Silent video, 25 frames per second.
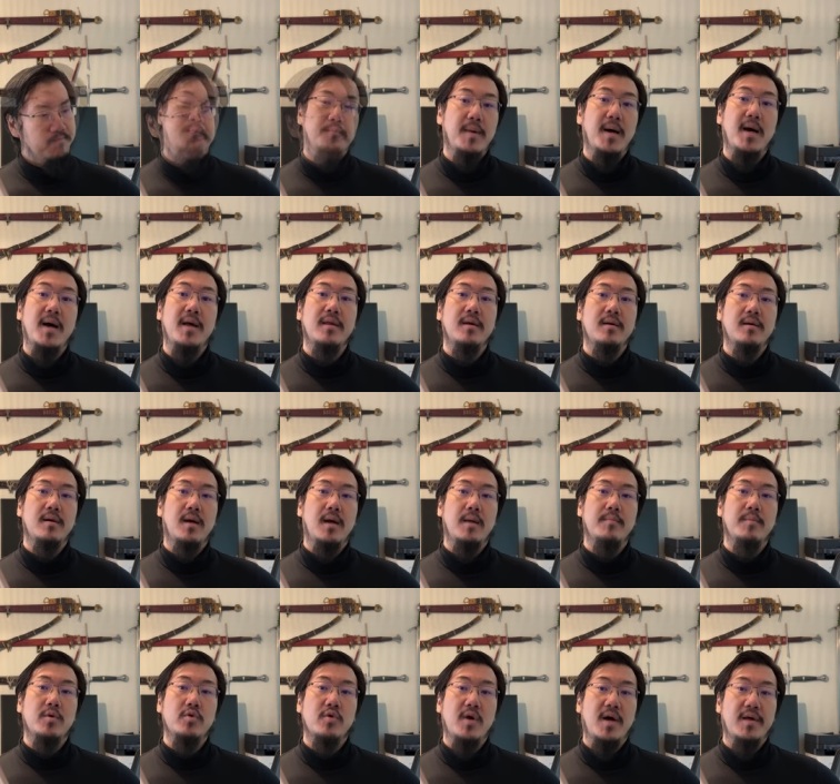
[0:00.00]
But
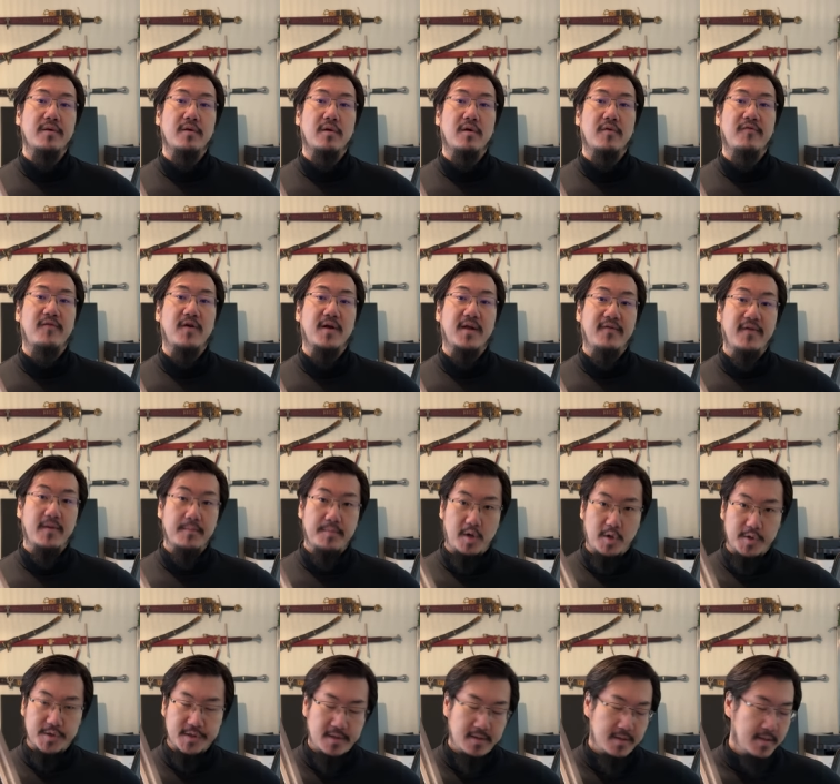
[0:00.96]
I'm a rather forgiving
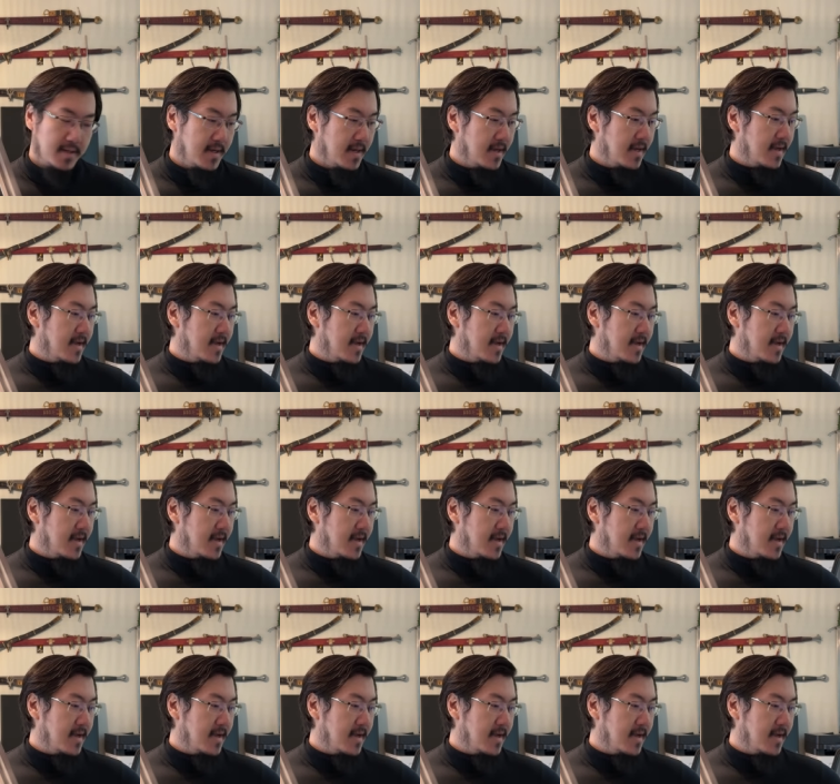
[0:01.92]
person,